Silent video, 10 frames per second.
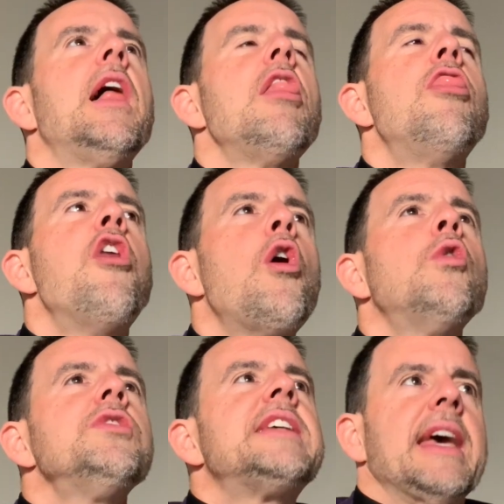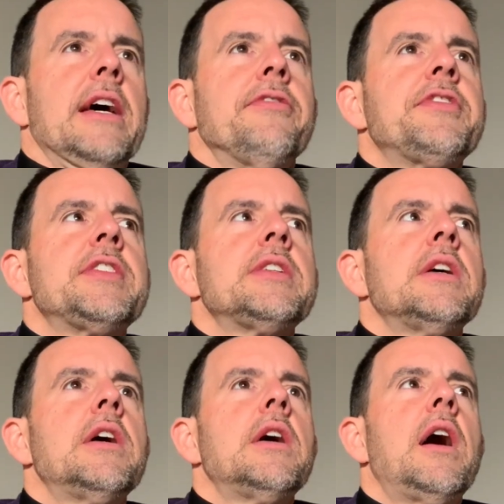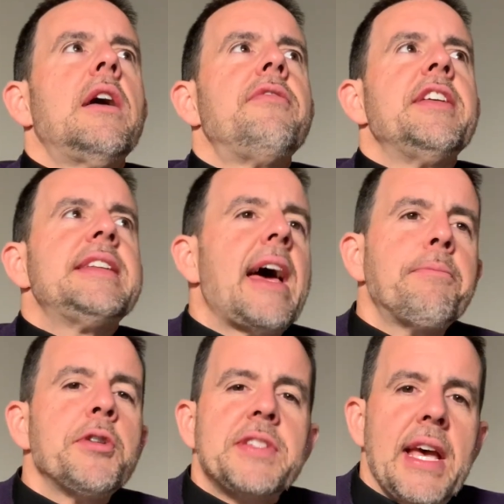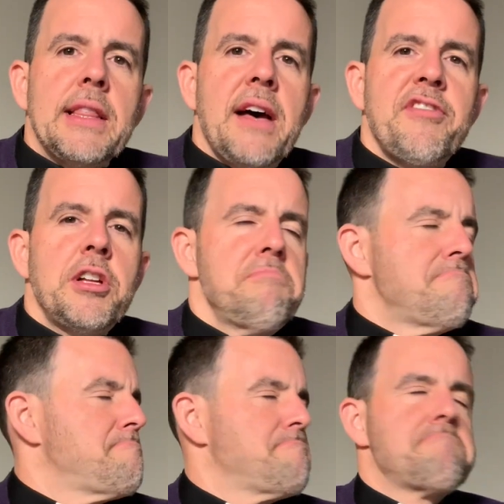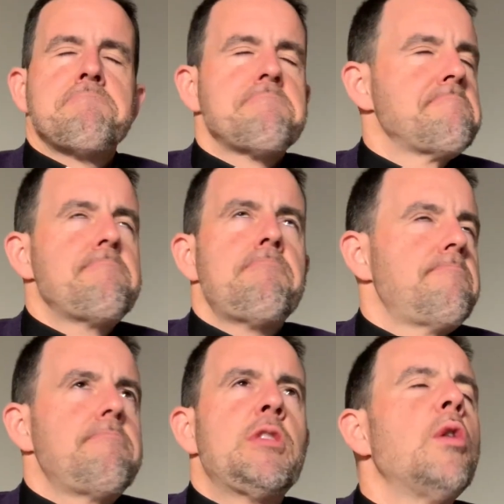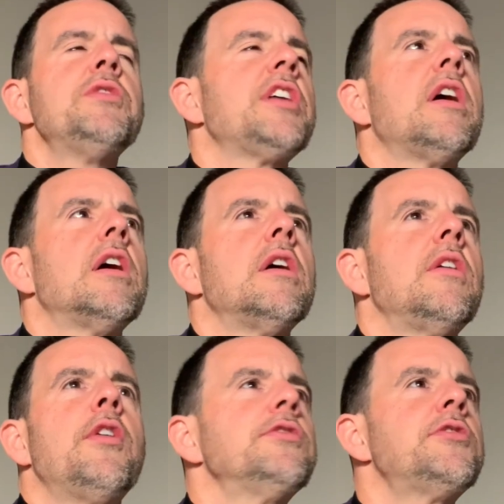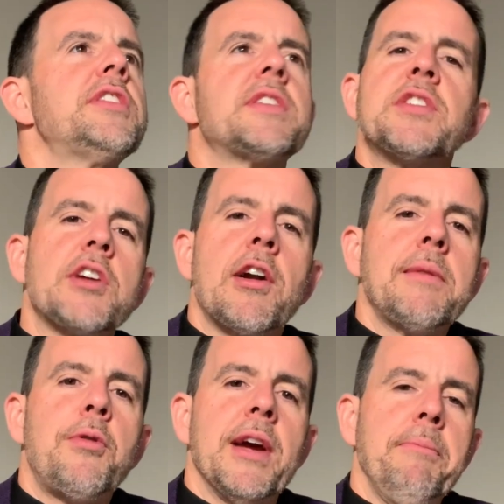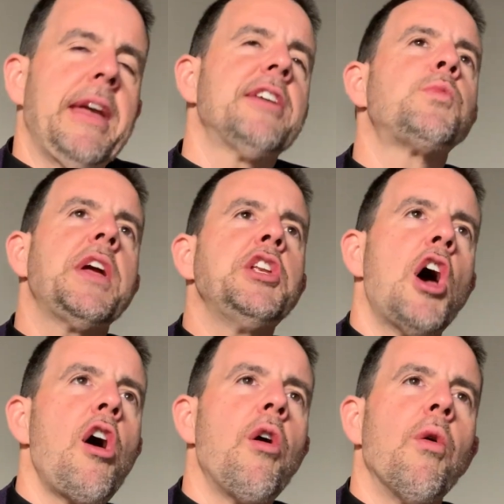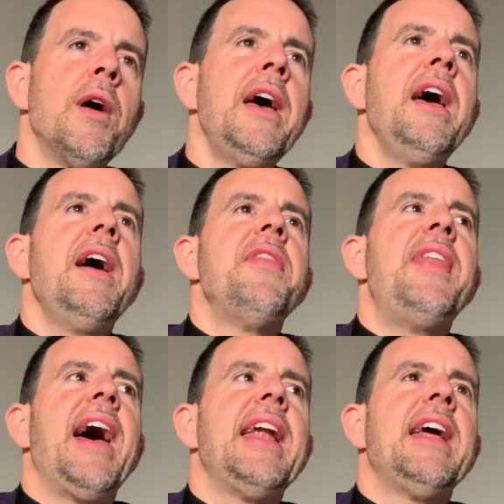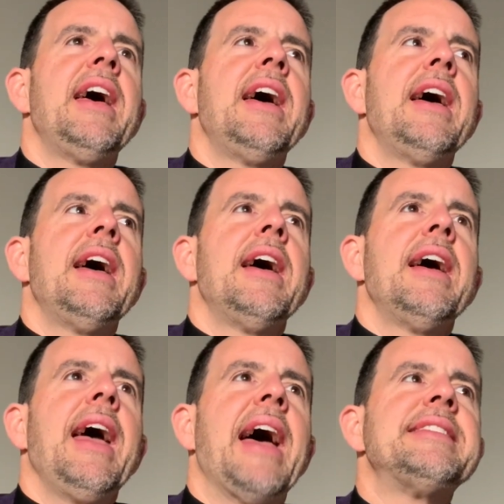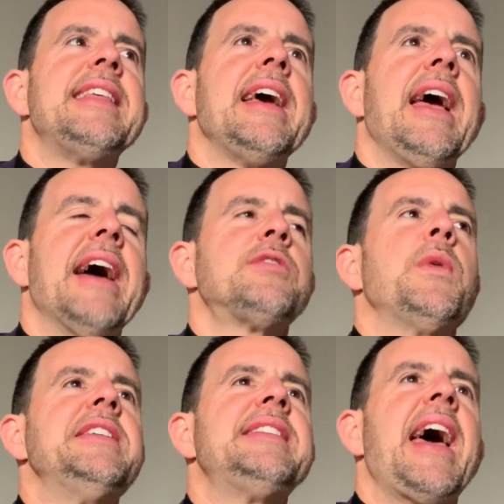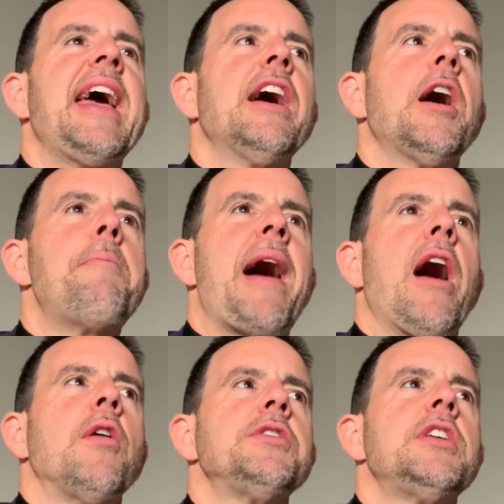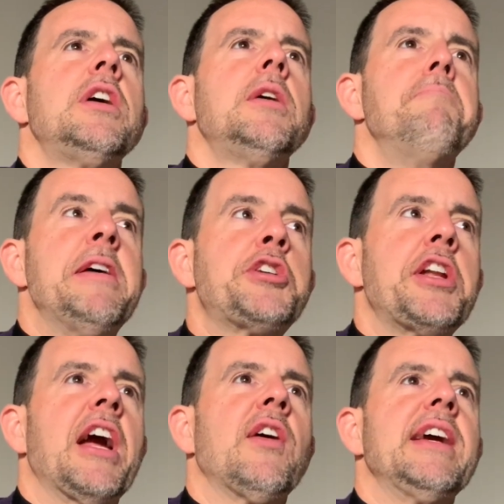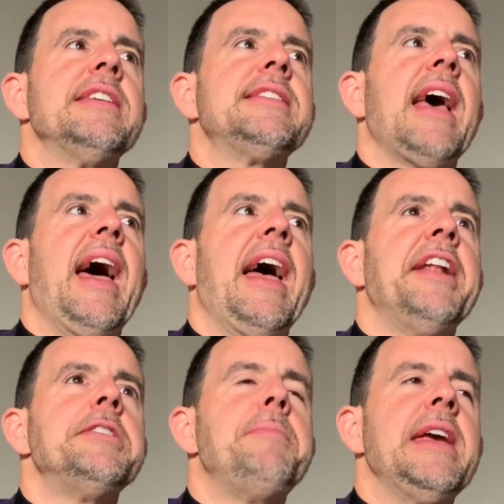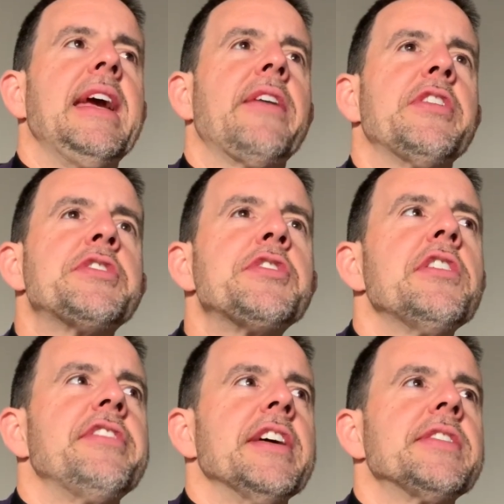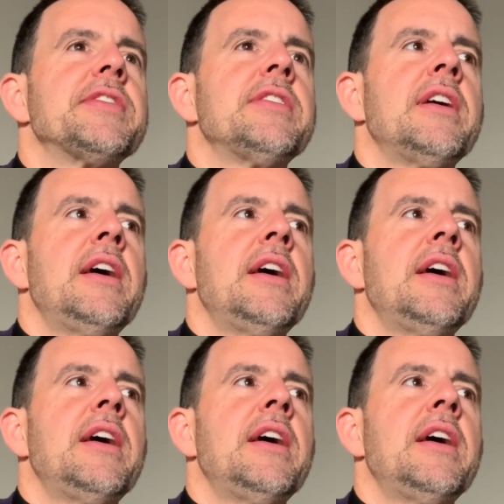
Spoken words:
those gifts of the 10% level, Those are just a starting point, because we know that as we say about missionaries and being in the service,